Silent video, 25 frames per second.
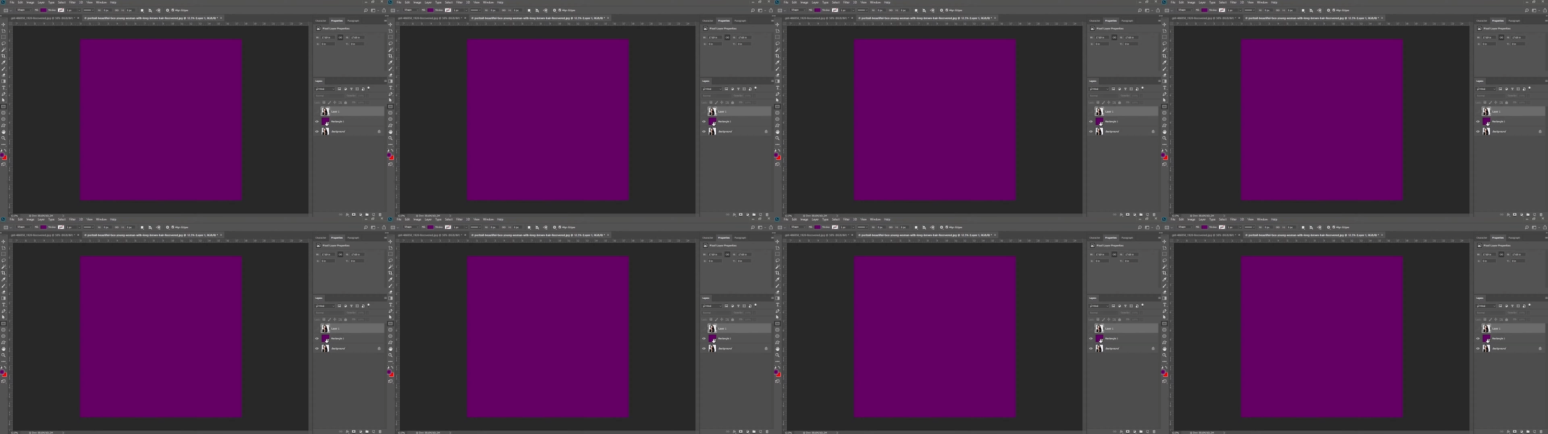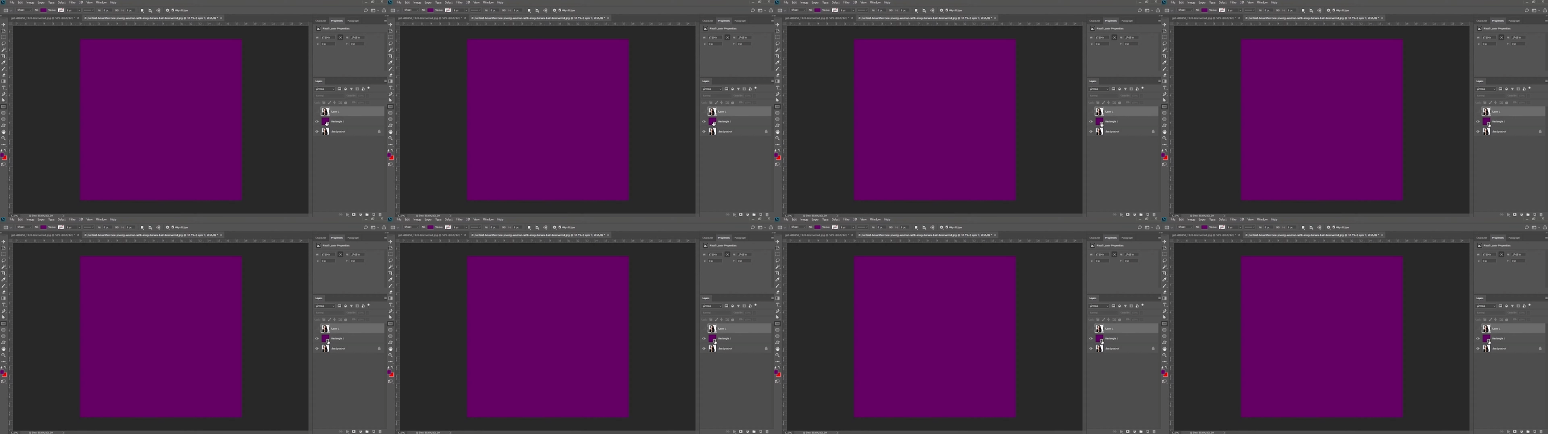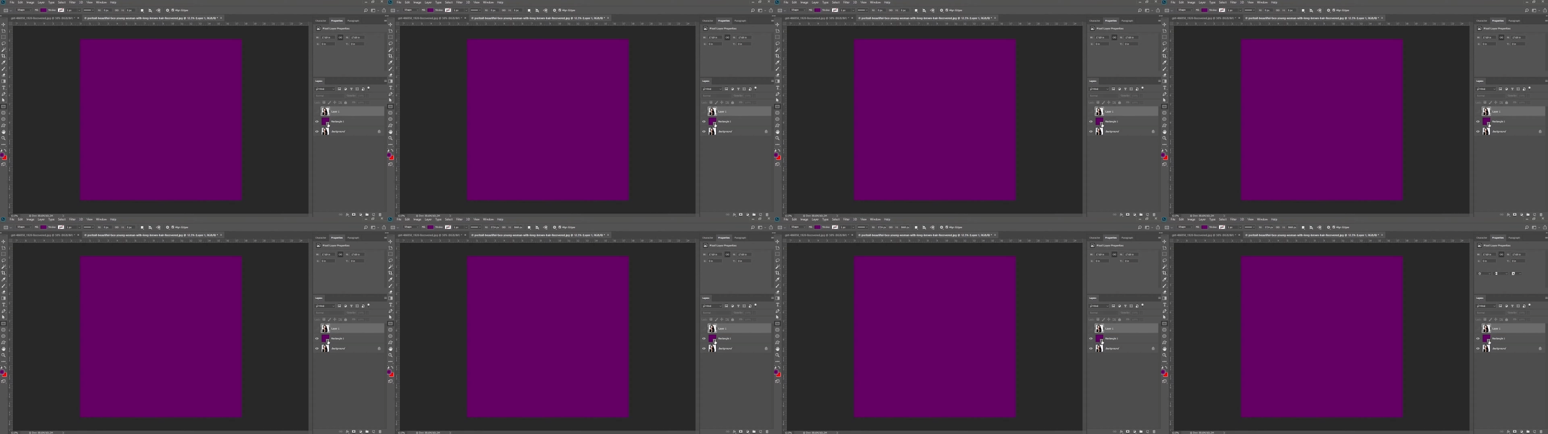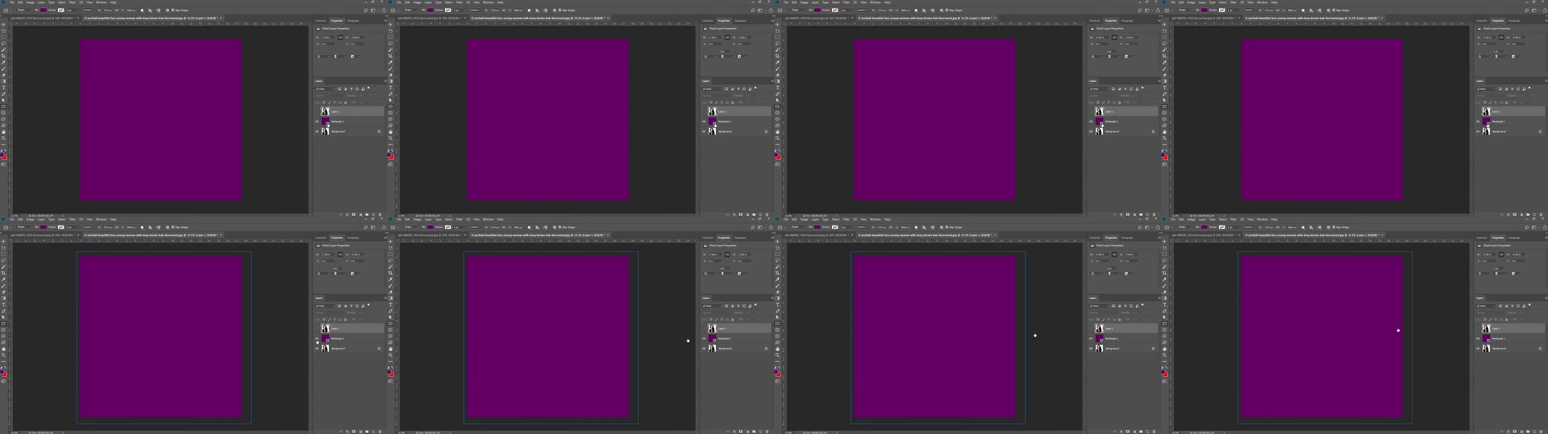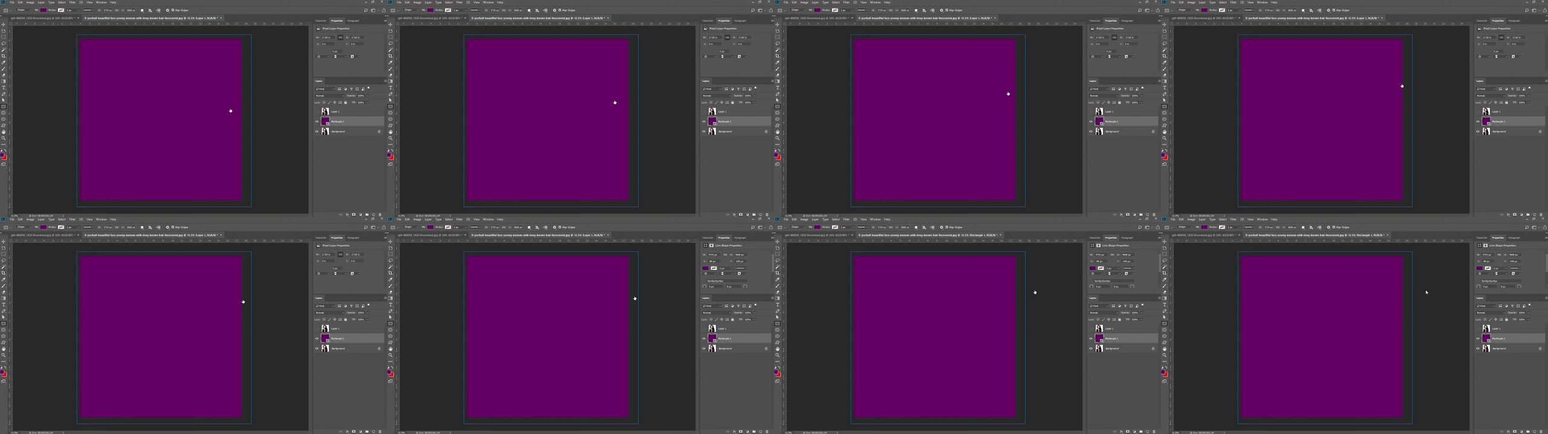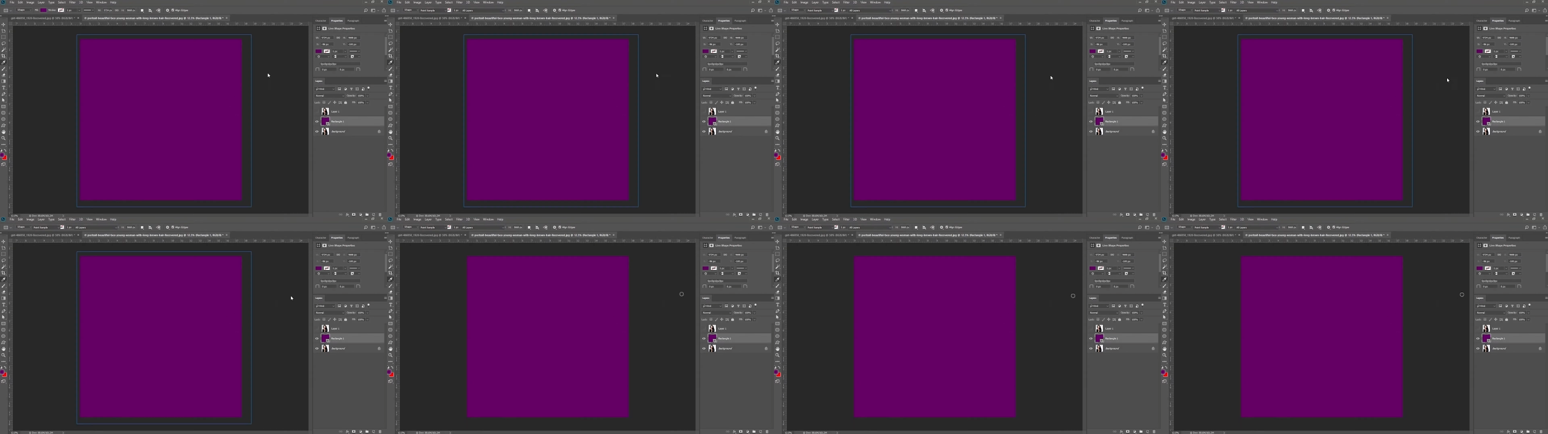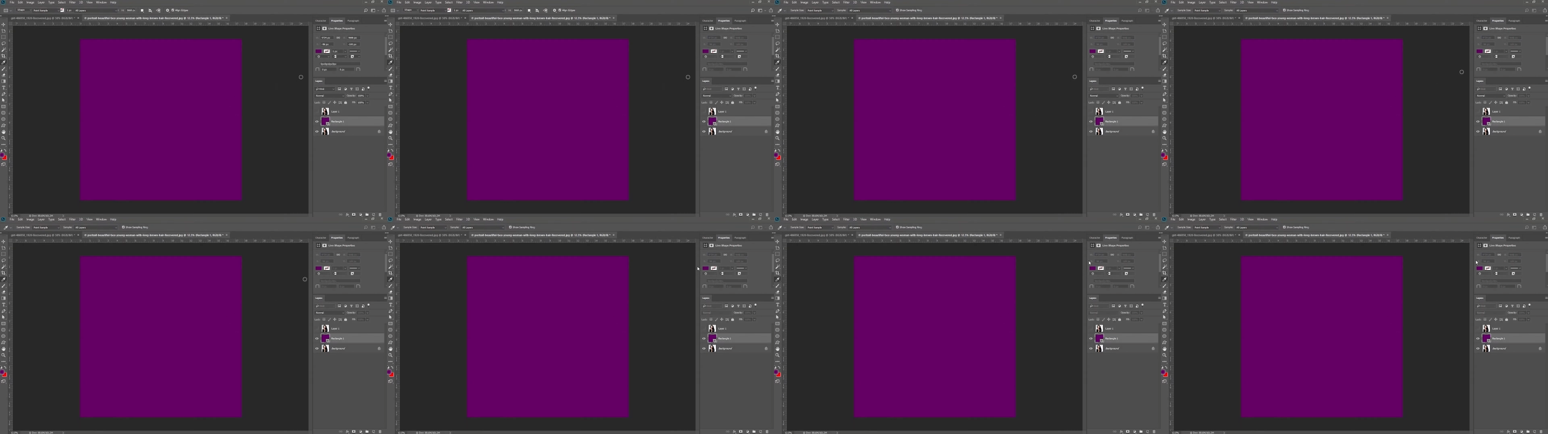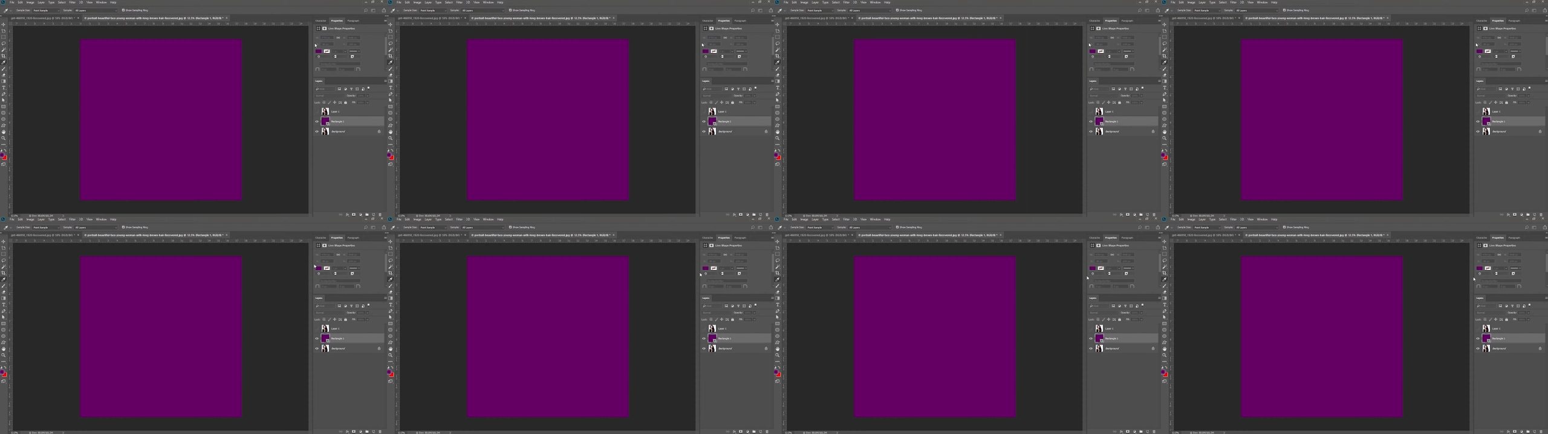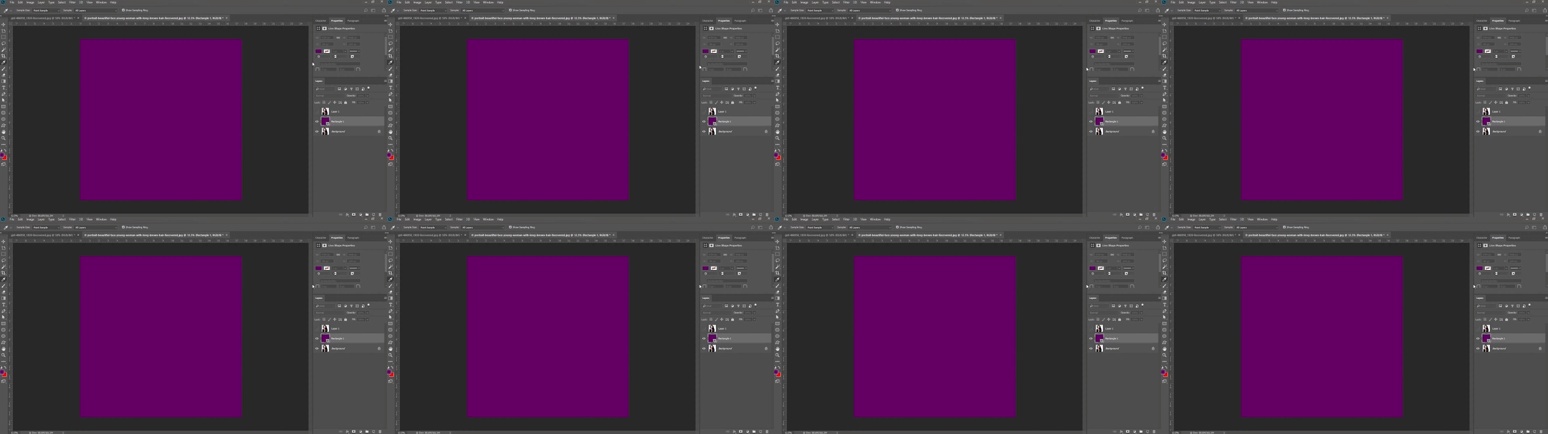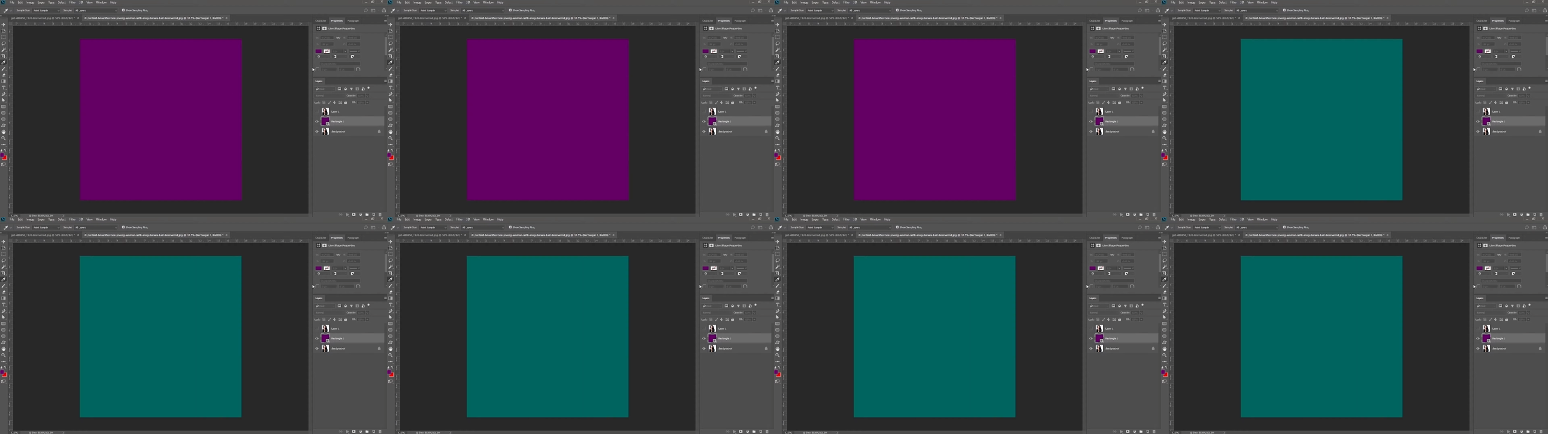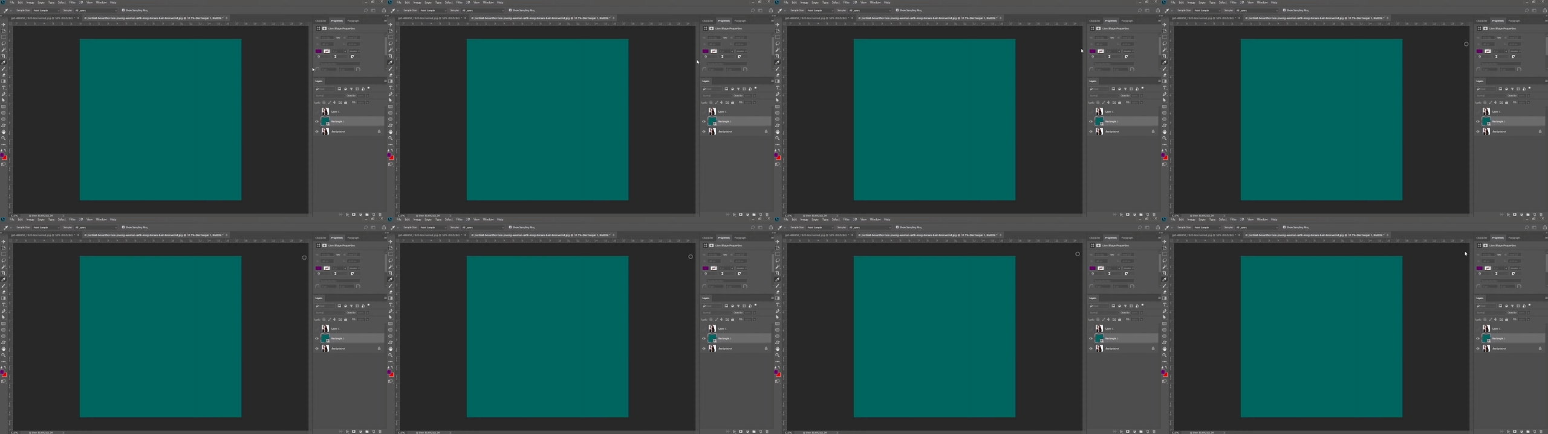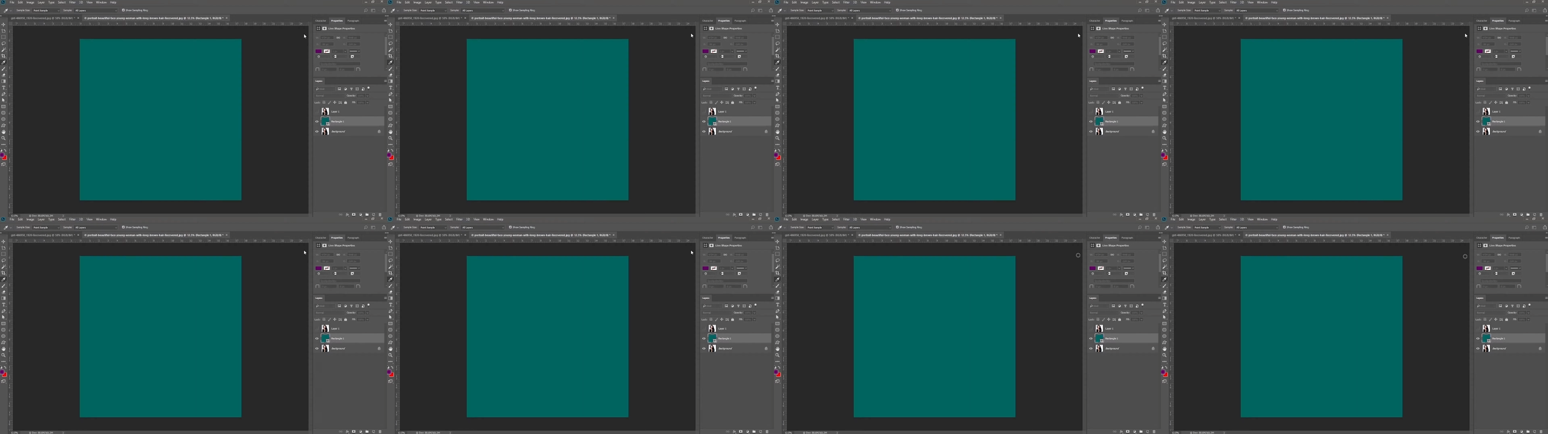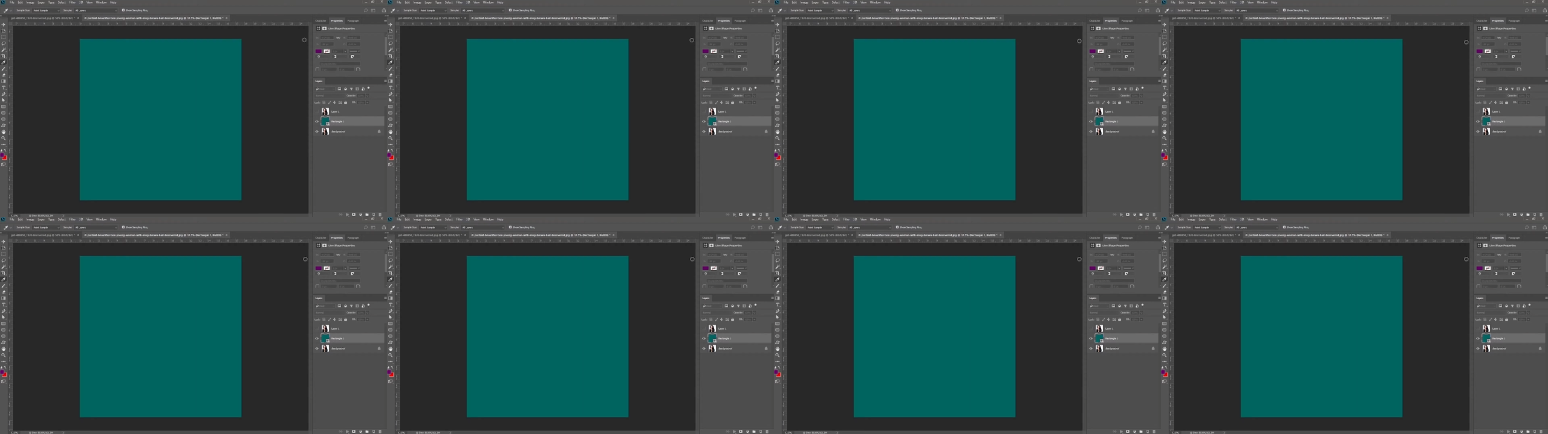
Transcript: Nobody's mouth can be seen.